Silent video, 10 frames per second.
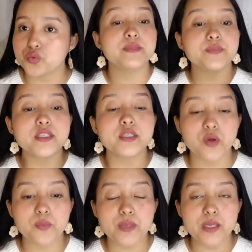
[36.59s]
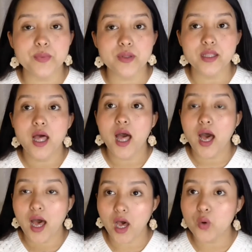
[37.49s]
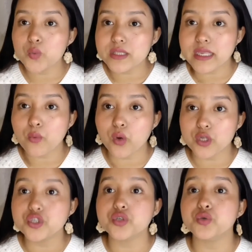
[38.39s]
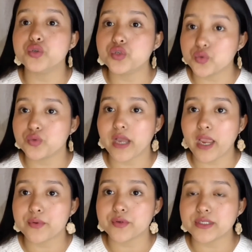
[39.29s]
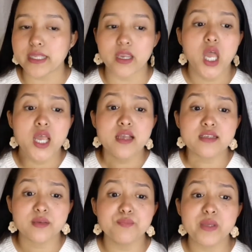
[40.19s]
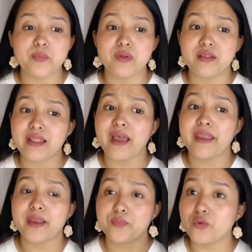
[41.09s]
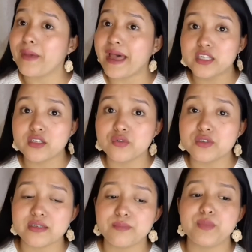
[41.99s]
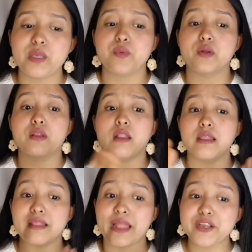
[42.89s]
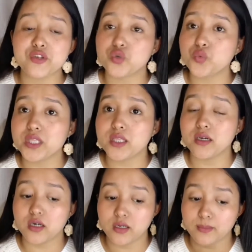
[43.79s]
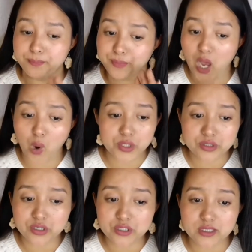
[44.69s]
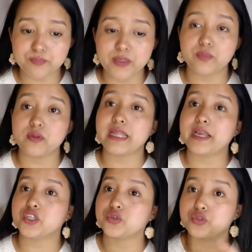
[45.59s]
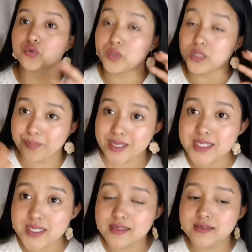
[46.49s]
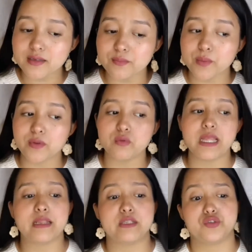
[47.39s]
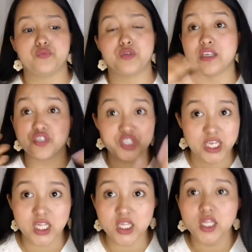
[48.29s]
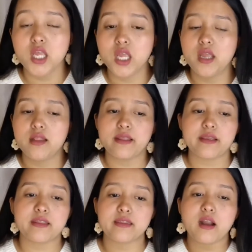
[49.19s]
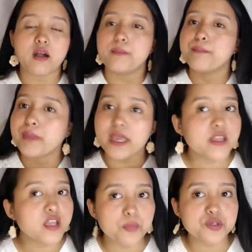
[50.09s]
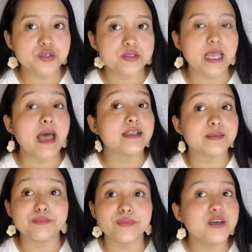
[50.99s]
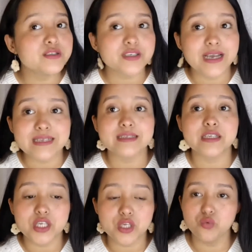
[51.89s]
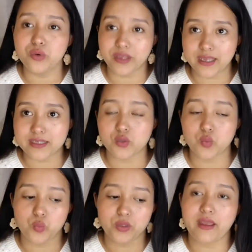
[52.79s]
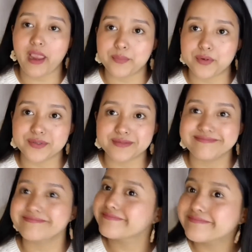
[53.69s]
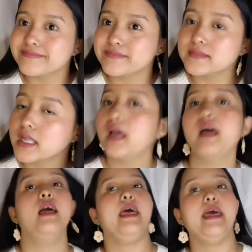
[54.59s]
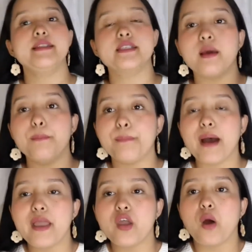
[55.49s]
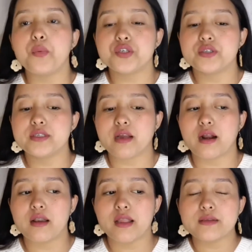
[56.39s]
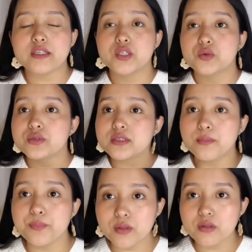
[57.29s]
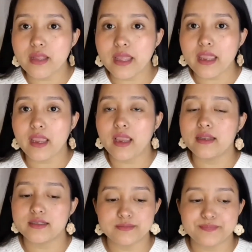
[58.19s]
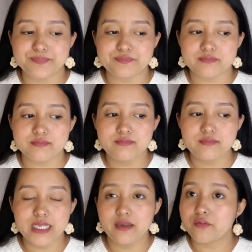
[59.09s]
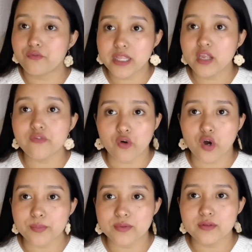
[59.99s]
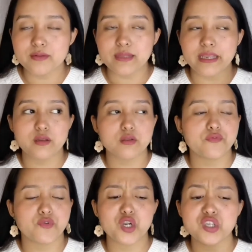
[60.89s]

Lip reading: depends upon people how they want to do the eyebrows. Like some people like pomade look, some people like to do with the powder, some people like to do with the pencil, some people like to do with the gel. Like there are many options as much as you get with the eyebrows, and my options are like so simple and really affordable. Like for the